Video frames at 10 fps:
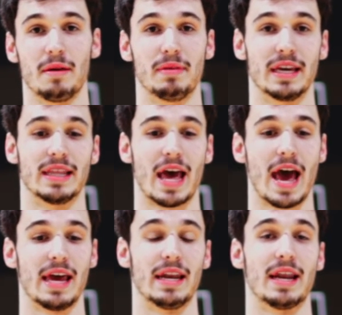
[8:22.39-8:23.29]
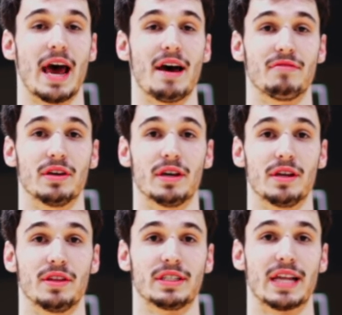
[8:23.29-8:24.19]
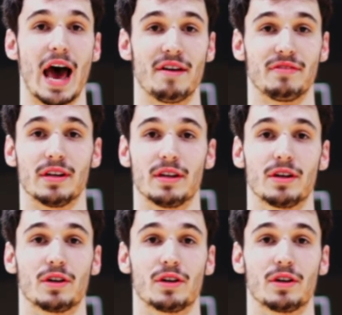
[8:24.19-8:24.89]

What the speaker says: be in that and have the staff and